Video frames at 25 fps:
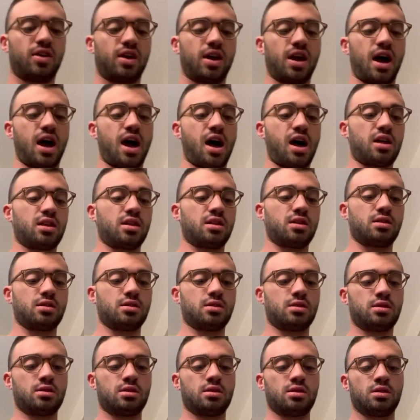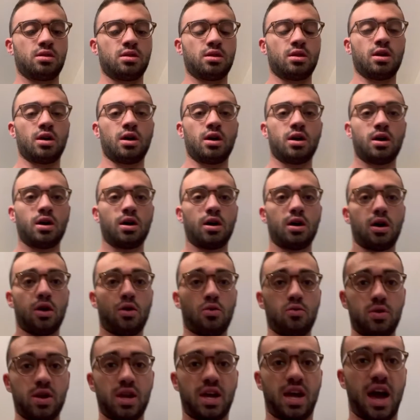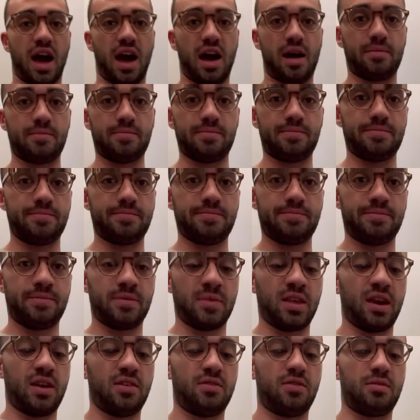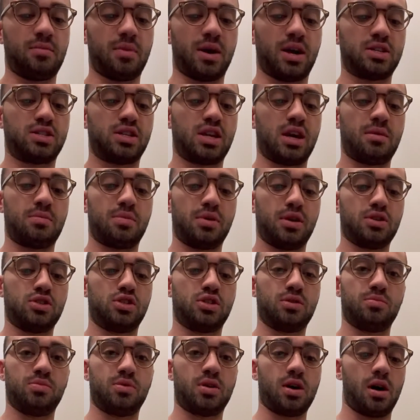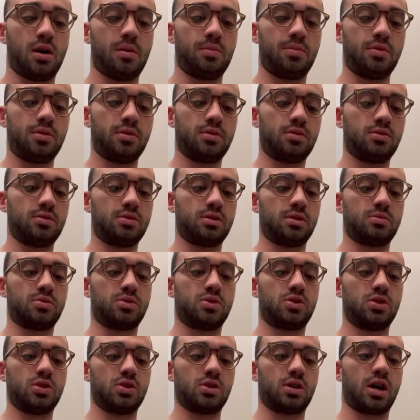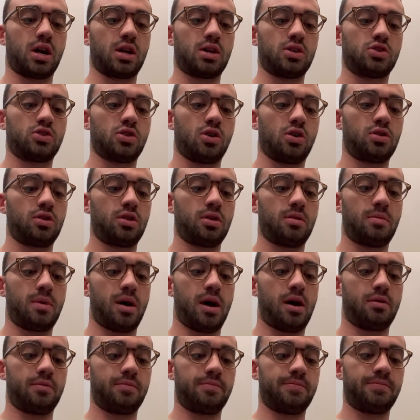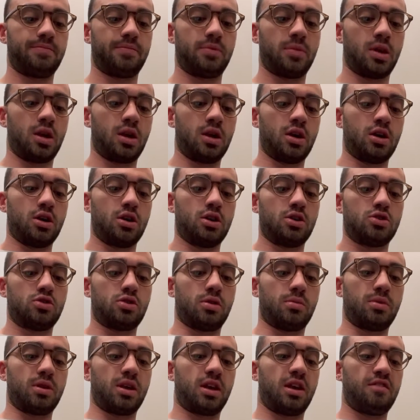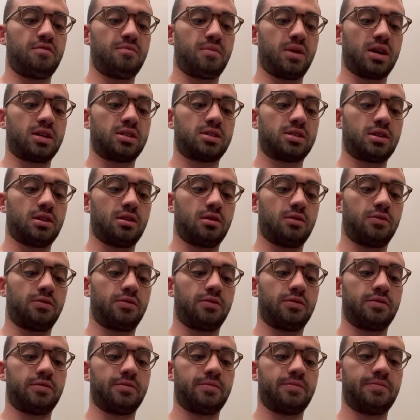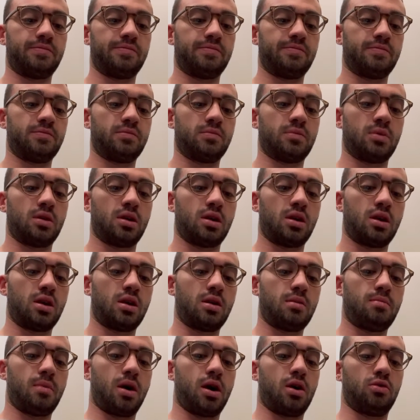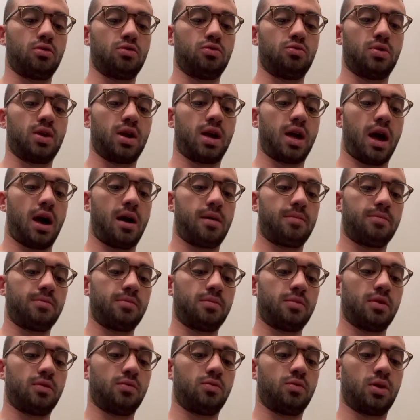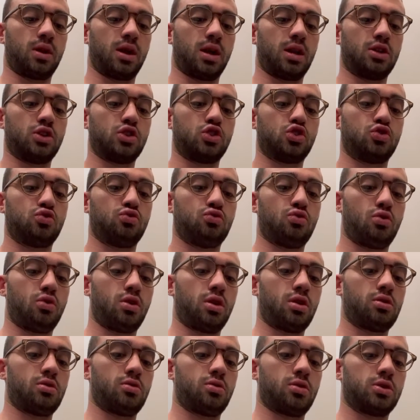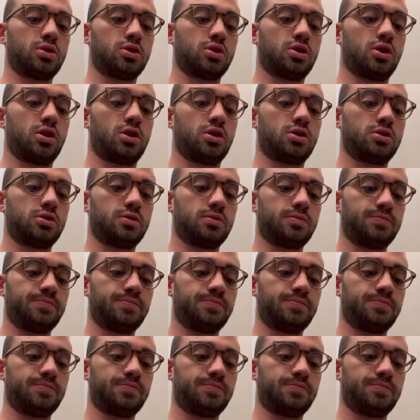got a recap for my championship dub, which I'm still kind of salty about. So I'm going to give myself my own recap of when I destroyed Lawrence Kurtz.